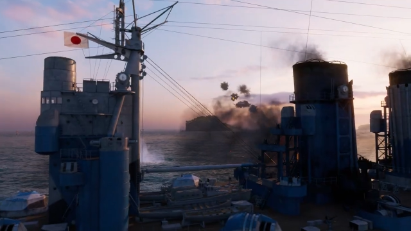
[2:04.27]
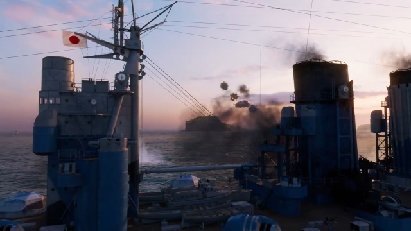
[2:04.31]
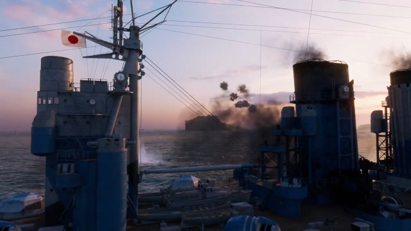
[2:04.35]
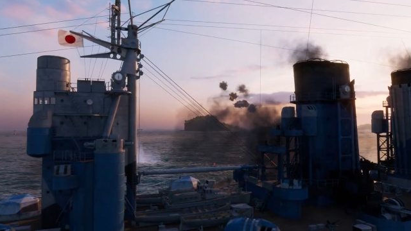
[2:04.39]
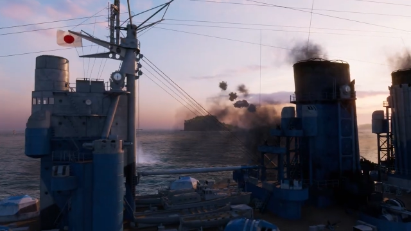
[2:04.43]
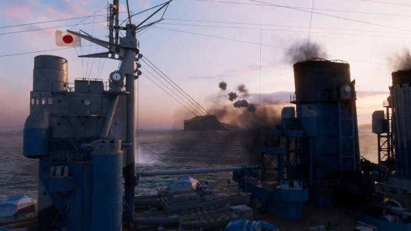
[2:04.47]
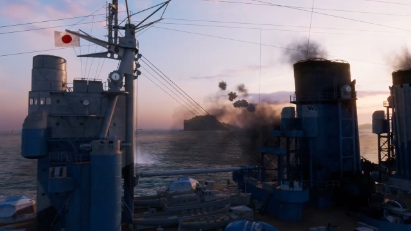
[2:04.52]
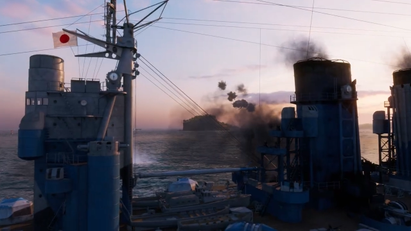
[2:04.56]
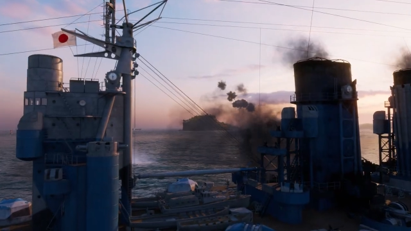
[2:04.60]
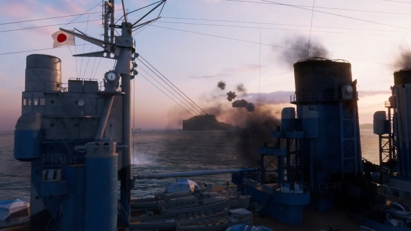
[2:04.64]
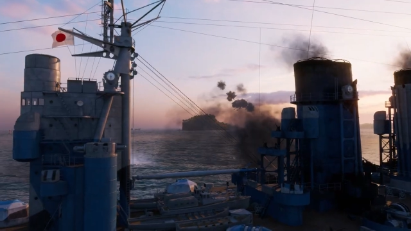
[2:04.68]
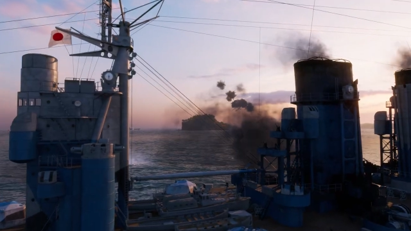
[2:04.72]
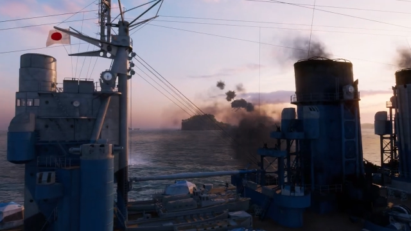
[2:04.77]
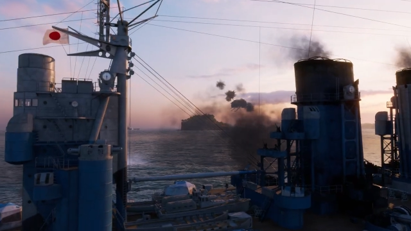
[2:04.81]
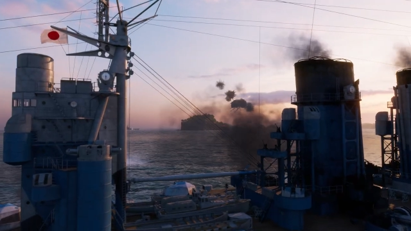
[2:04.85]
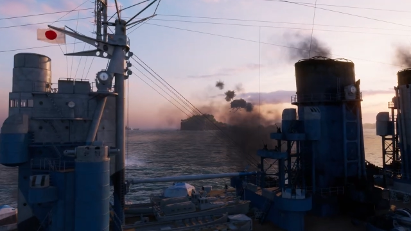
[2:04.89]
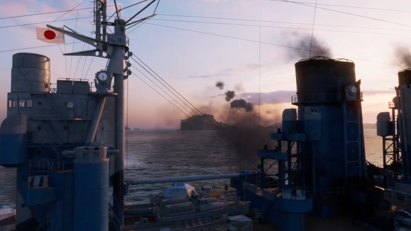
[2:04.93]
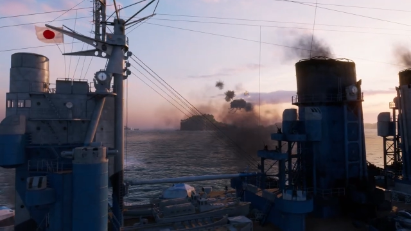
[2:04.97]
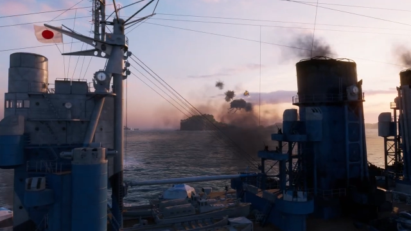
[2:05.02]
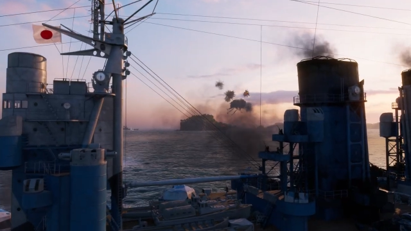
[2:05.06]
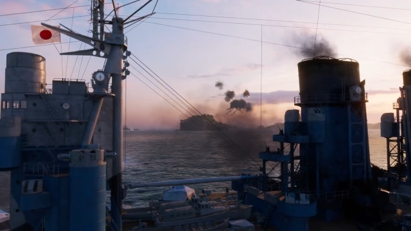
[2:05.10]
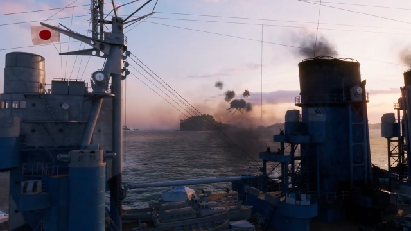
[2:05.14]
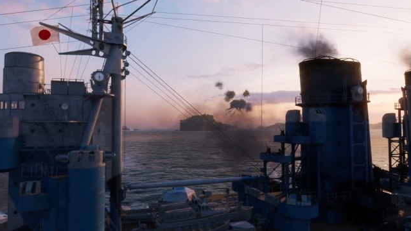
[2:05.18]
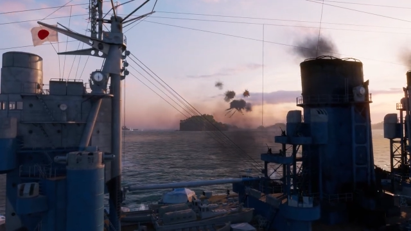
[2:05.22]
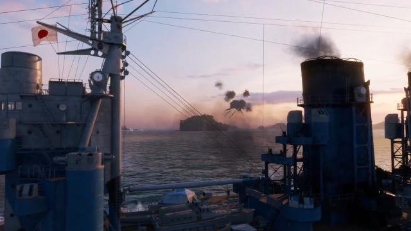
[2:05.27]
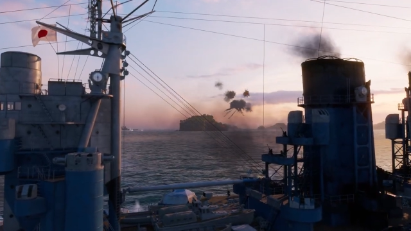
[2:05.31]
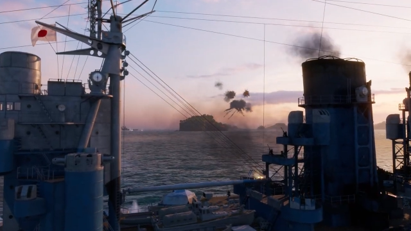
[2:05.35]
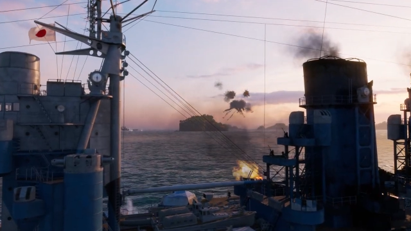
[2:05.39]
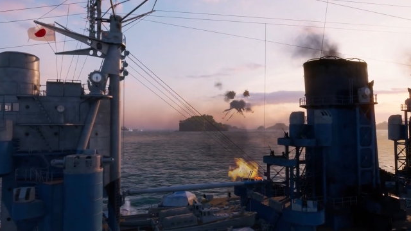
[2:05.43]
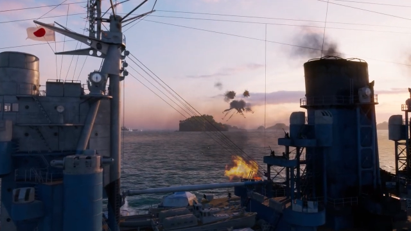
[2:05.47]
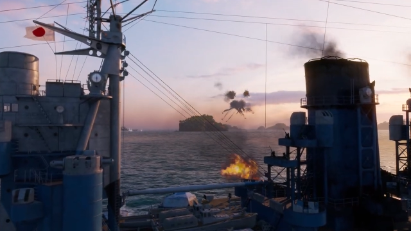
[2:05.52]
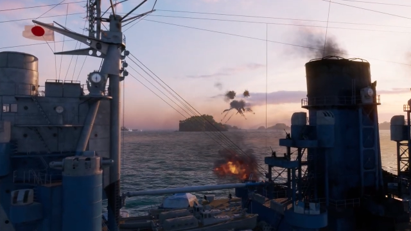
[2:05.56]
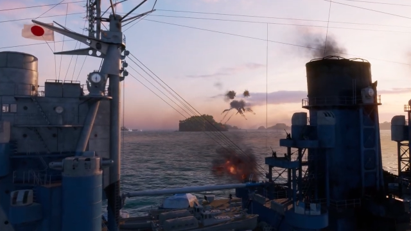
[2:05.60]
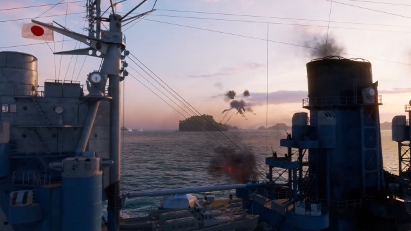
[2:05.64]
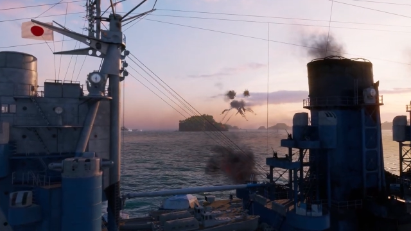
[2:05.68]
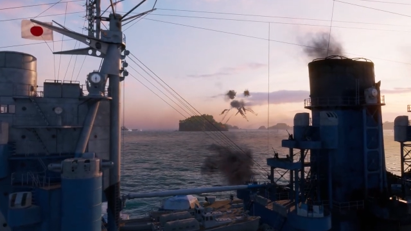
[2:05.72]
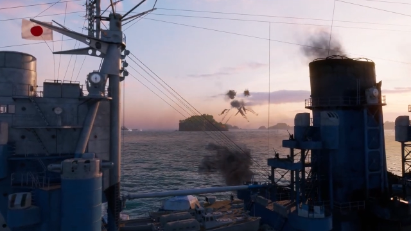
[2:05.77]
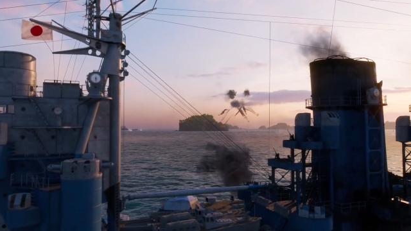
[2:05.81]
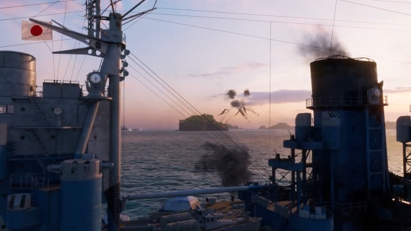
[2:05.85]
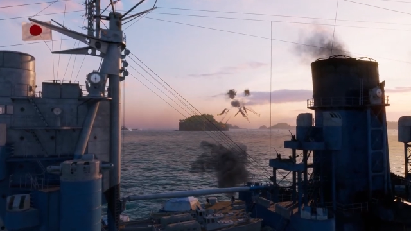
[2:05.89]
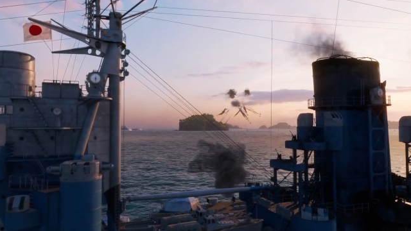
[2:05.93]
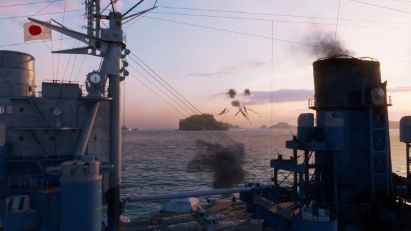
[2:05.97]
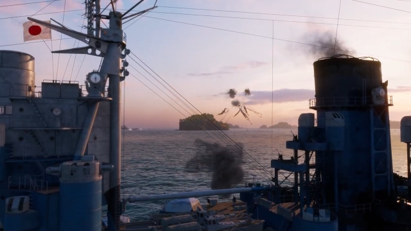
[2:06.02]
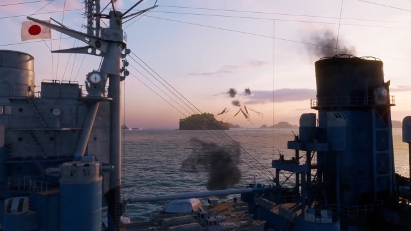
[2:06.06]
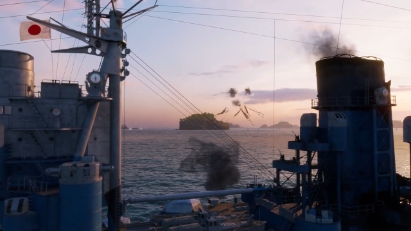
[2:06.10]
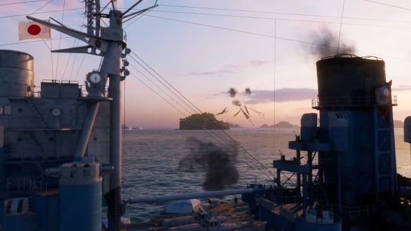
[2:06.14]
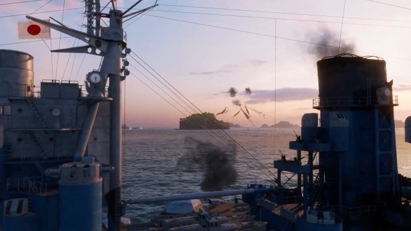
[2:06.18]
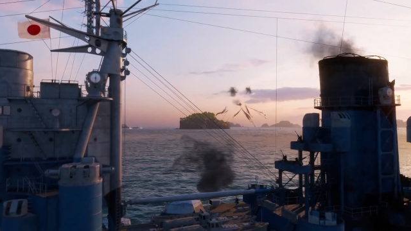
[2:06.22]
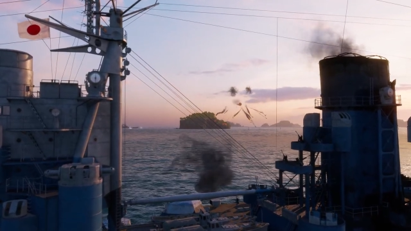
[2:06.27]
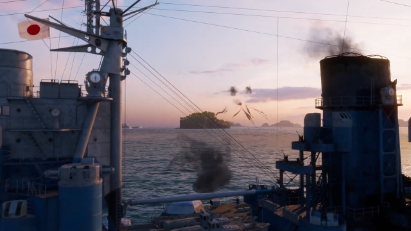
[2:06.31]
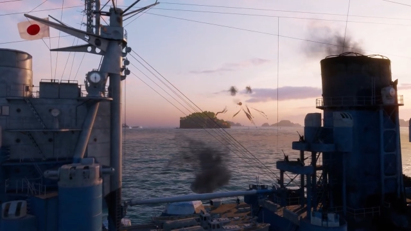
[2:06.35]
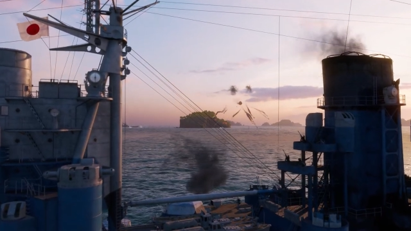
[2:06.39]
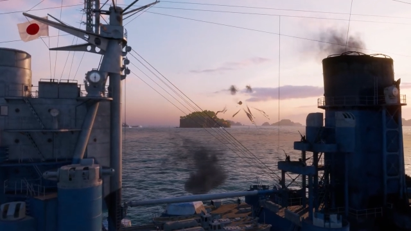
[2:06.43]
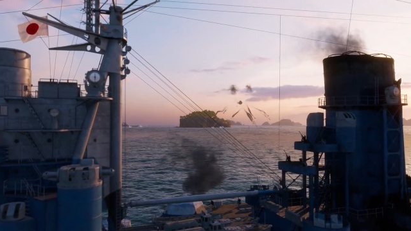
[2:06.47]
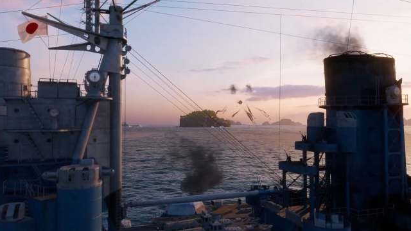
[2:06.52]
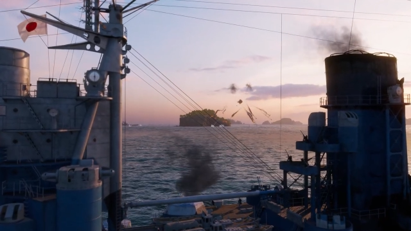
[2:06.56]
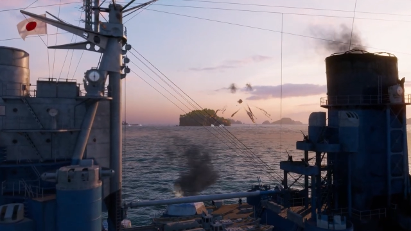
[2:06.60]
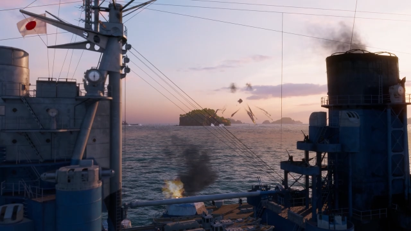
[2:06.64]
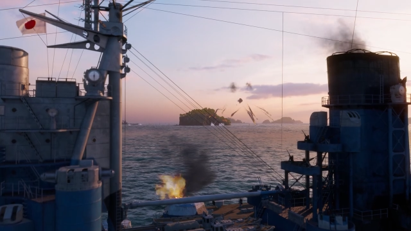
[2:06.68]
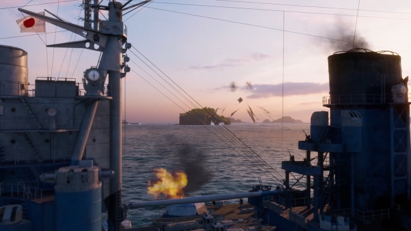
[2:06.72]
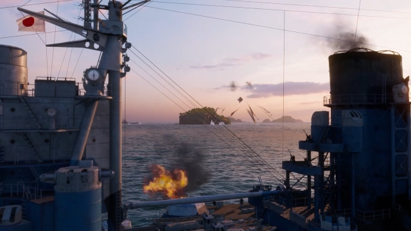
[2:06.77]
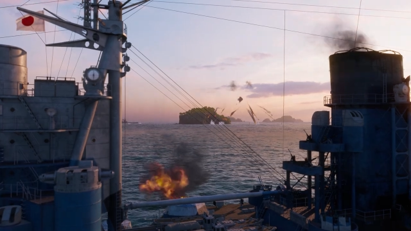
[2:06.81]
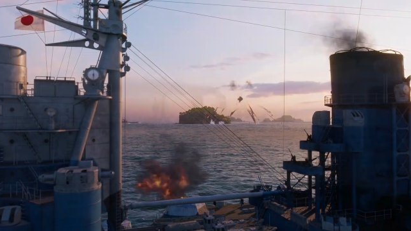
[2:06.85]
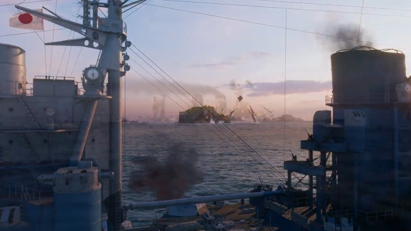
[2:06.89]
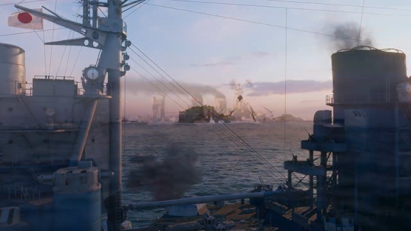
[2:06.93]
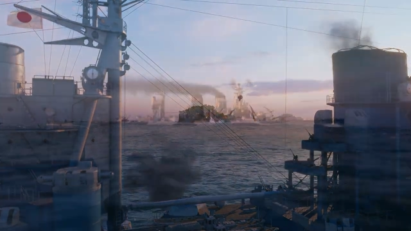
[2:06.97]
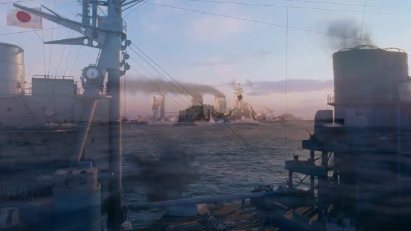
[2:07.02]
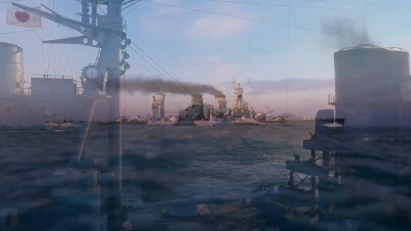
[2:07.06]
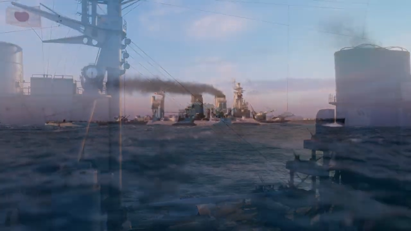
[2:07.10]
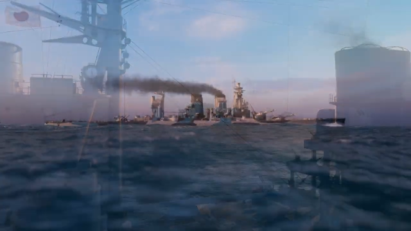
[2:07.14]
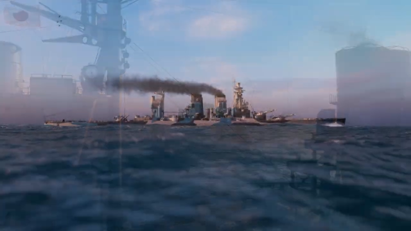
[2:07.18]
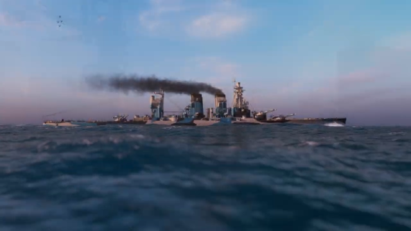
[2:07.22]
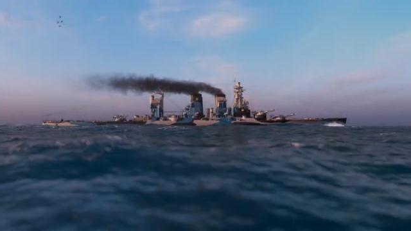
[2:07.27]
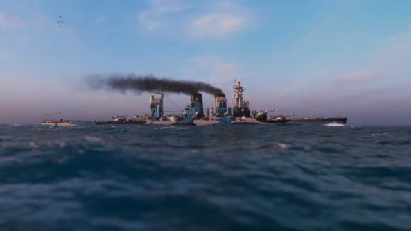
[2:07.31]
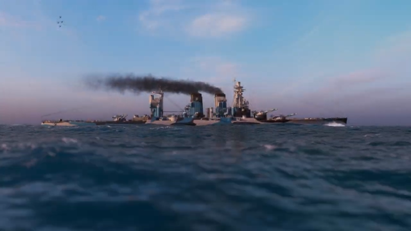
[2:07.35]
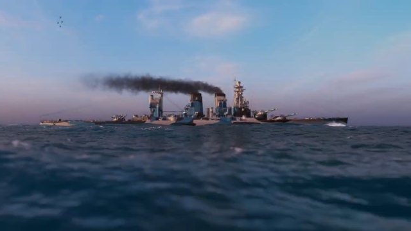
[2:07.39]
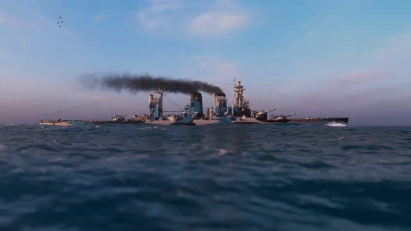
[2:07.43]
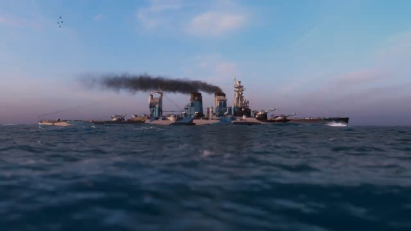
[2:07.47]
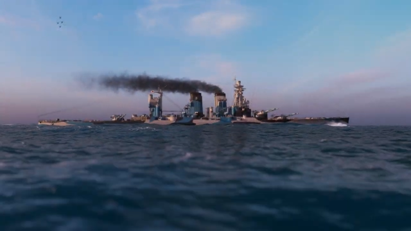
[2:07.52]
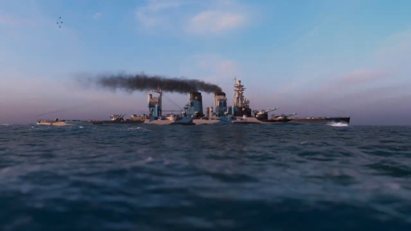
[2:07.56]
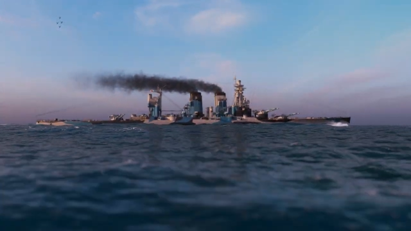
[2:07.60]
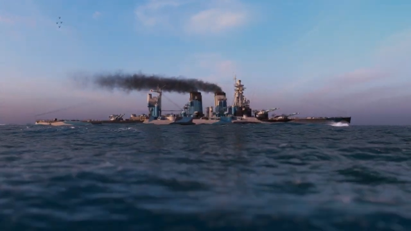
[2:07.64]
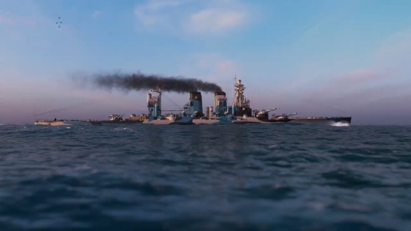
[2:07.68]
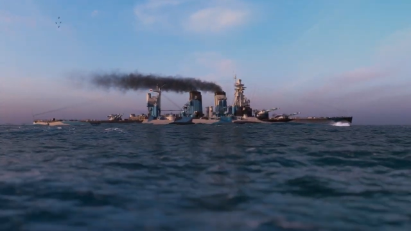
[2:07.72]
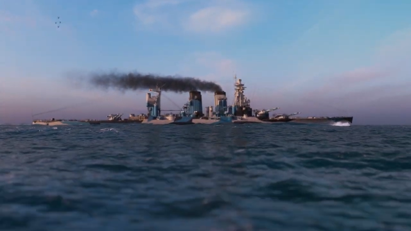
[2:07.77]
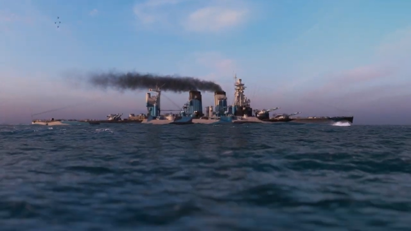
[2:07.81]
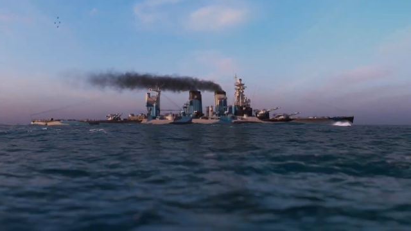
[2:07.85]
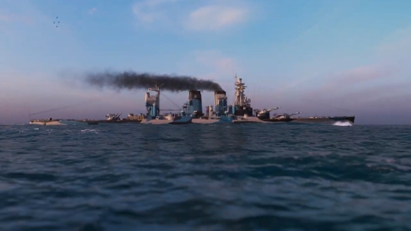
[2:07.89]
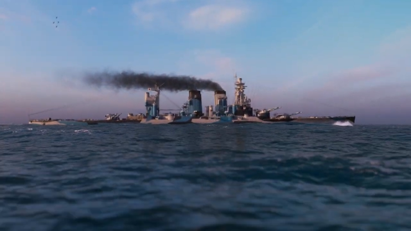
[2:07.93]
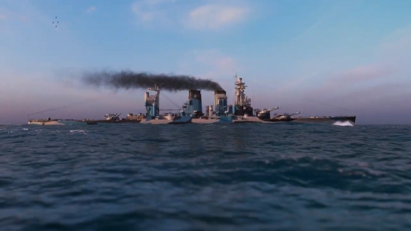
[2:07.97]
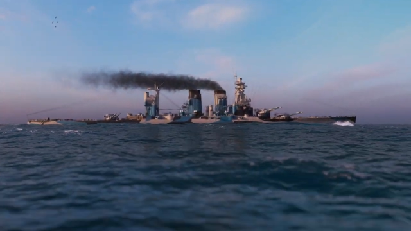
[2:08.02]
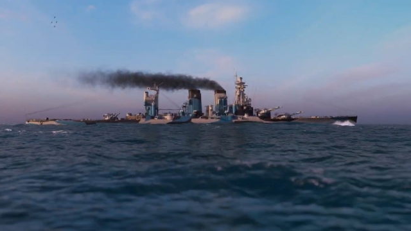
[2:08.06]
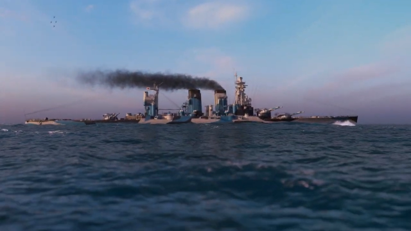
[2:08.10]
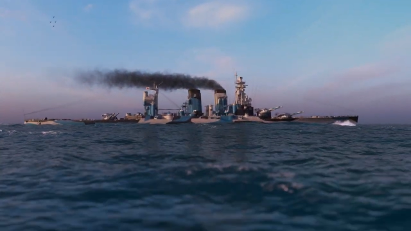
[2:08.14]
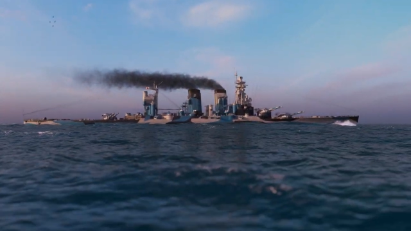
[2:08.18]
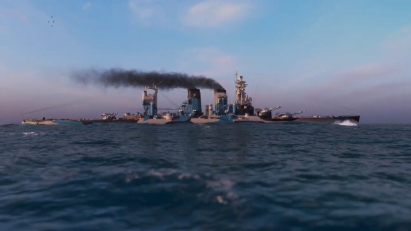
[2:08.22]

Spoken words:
(no speaker visible)